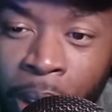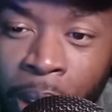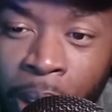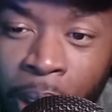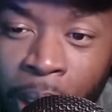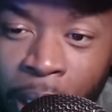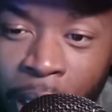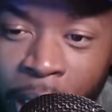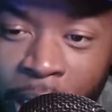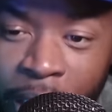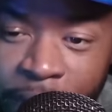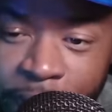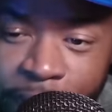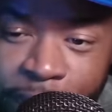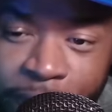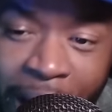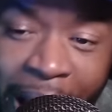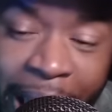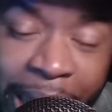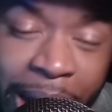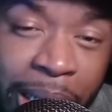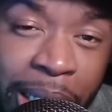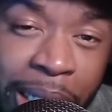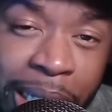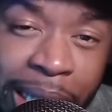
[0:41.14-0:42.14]
he
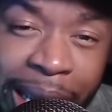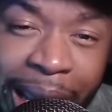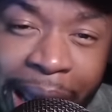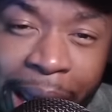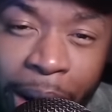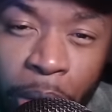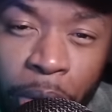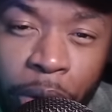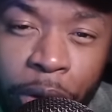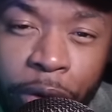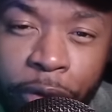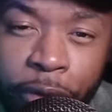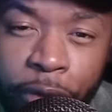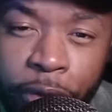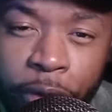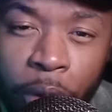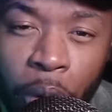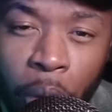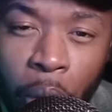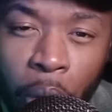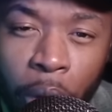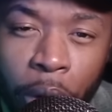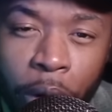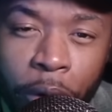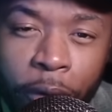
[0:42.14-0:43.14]
finally got on the
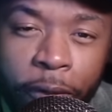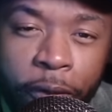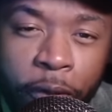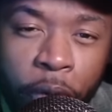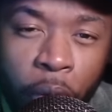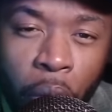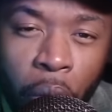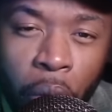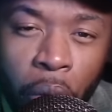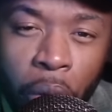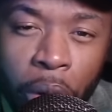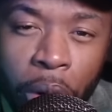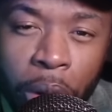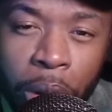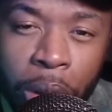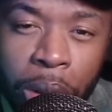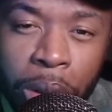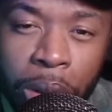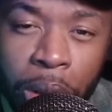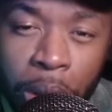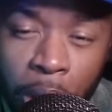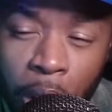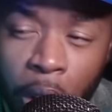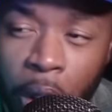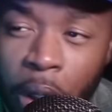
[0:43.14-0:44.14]
floor for
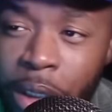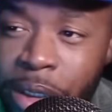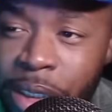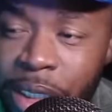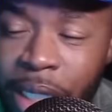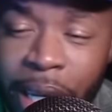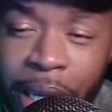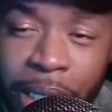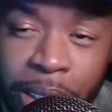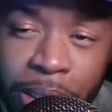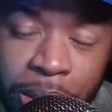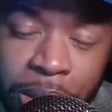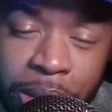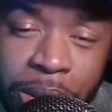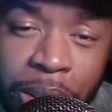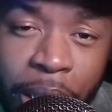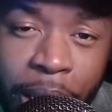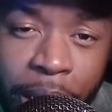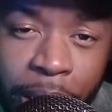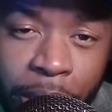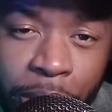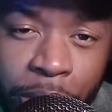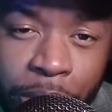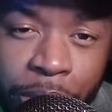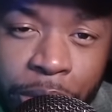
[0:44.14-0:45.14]
the Los Angeles
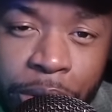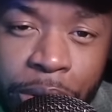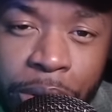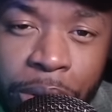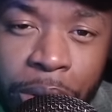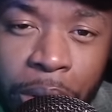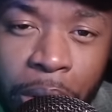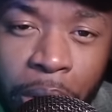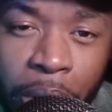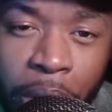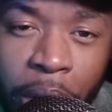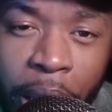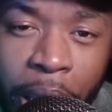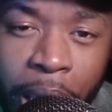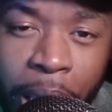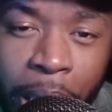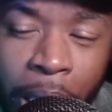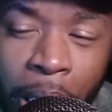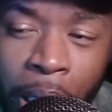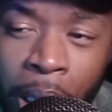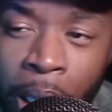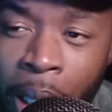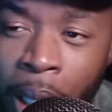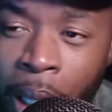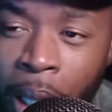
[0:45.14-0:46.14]
Lakers, okay?
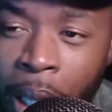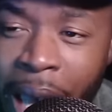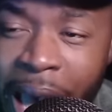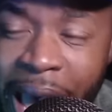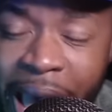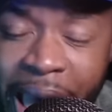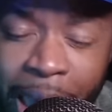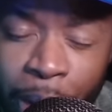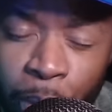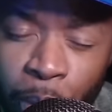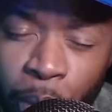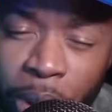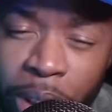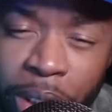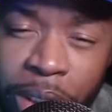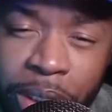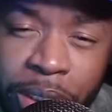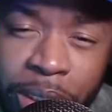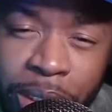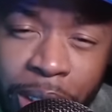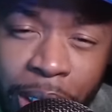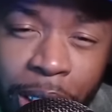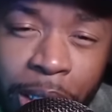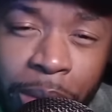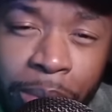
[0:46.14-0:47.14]
I hadn't really
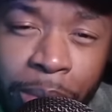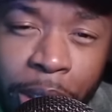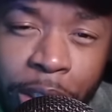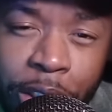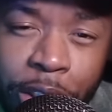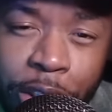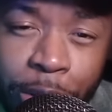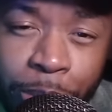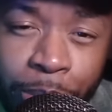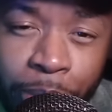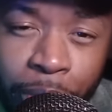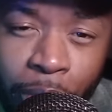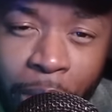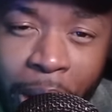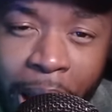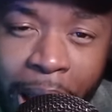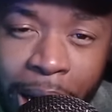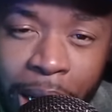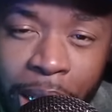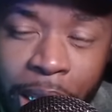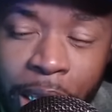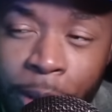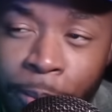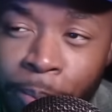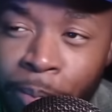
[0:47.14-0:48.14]
seen much of
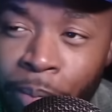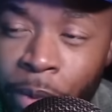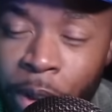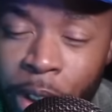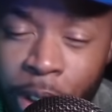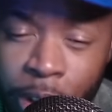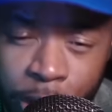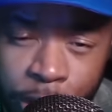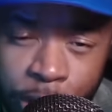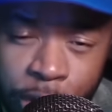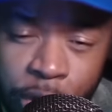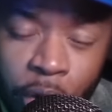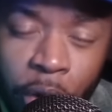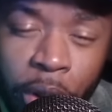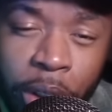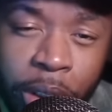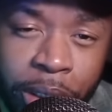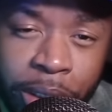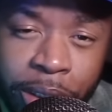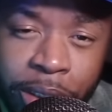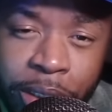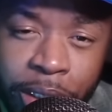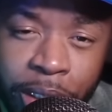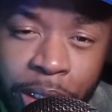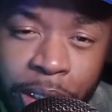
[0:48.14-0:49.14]
Bronny to start
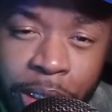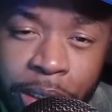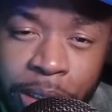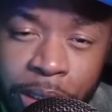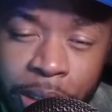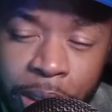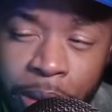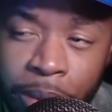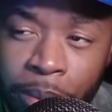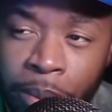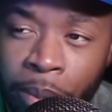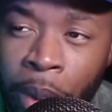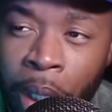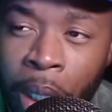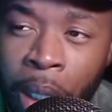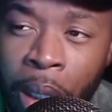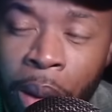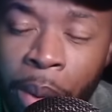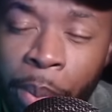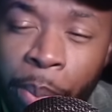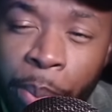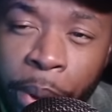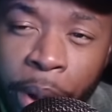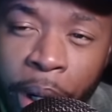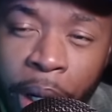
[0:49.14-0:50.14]
the season,
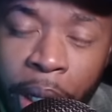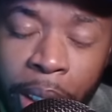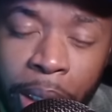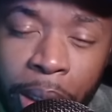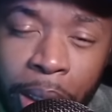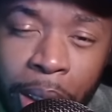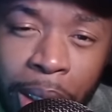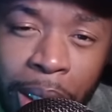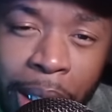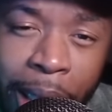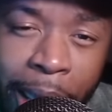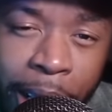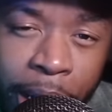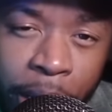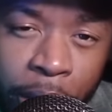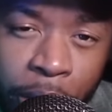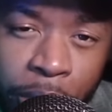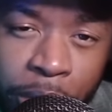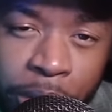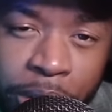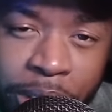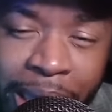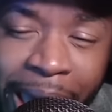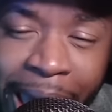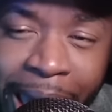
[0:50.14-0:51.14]
but the
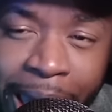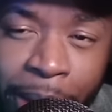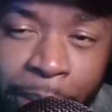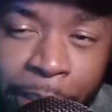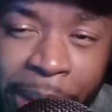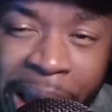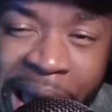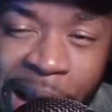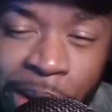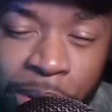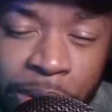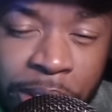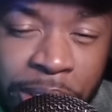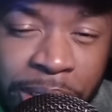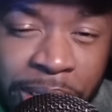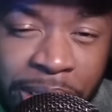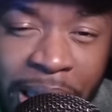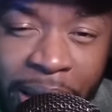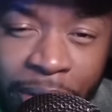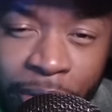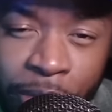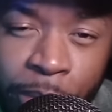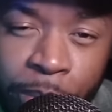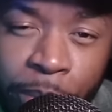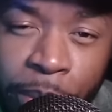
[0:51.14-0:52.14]
Lakers had about
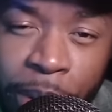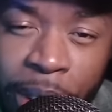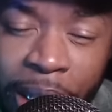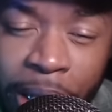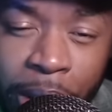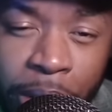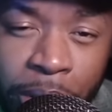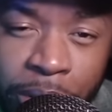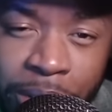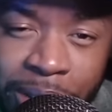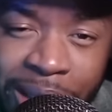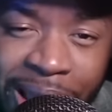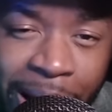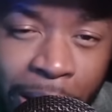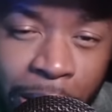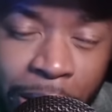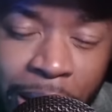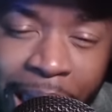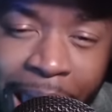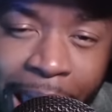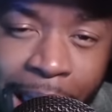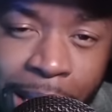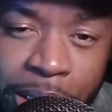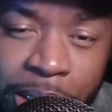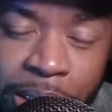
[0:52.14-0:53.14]
7 players out
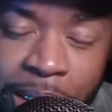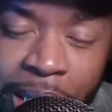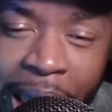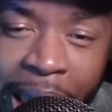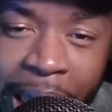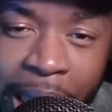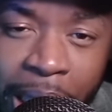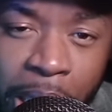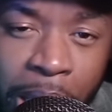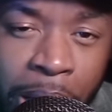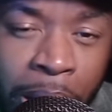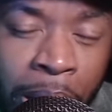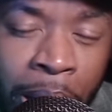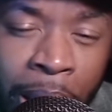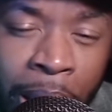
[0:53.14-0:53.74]
last night.